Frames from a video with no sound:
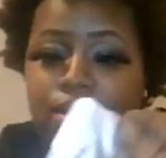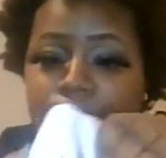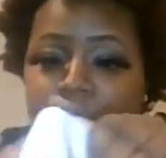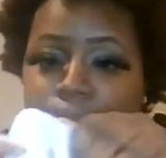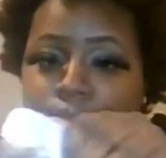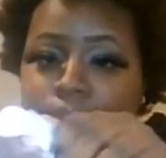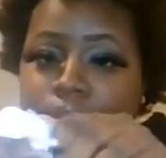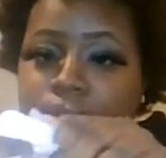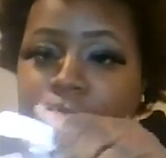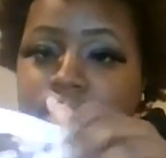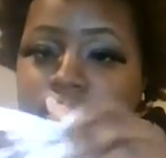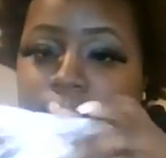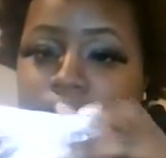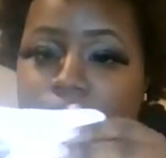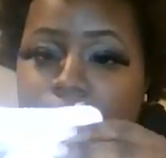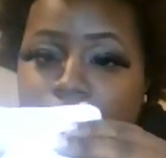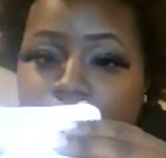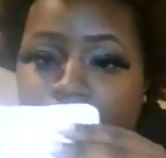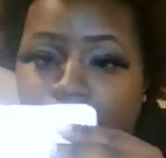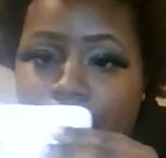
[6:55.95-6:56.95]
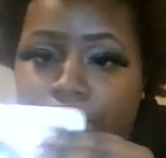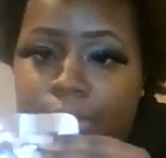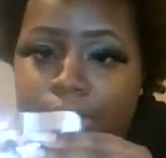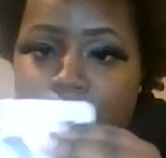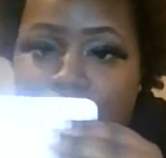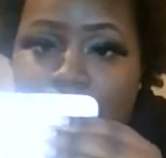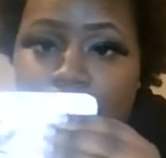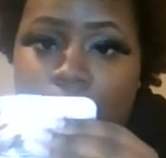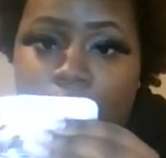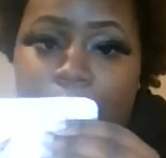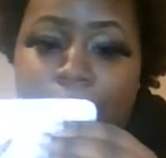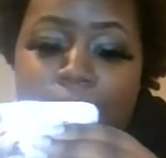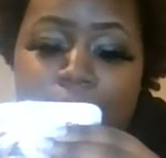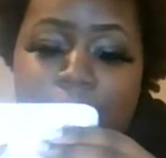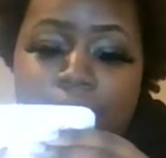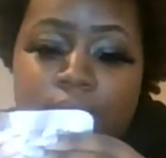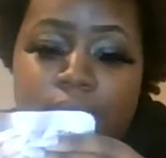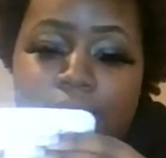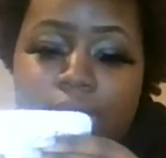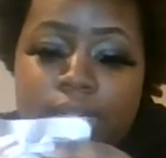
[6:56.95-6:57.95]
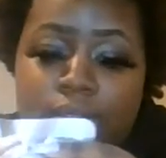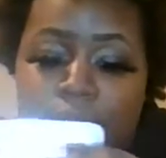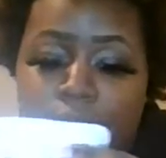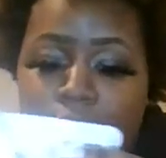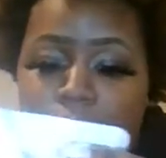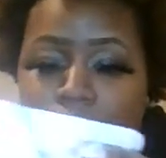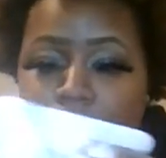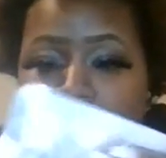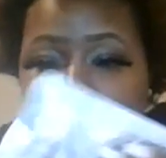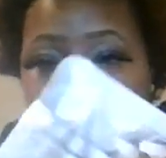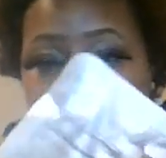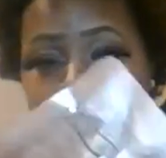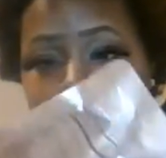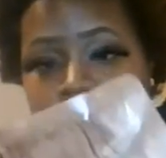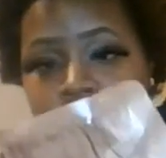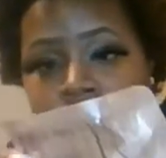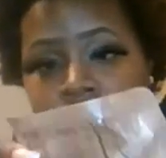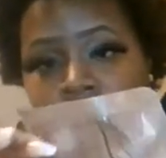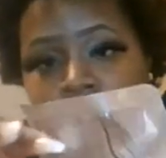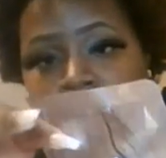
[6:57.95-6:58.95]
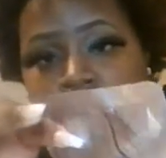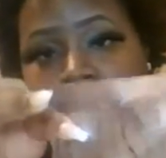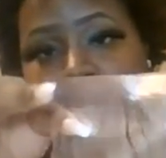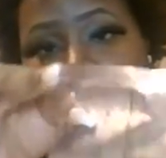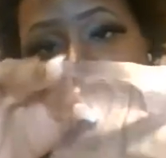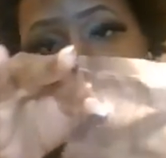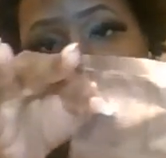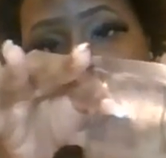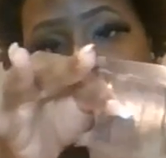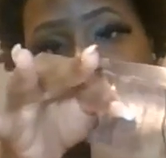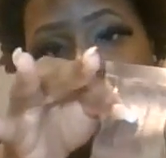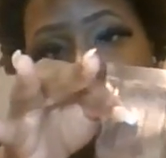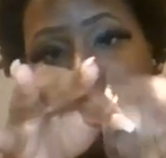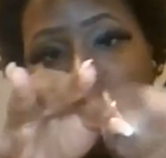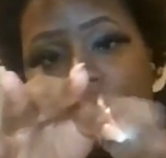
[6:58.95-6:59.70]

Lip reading: crazy, so that's what we're gonna be talking about today. Okay.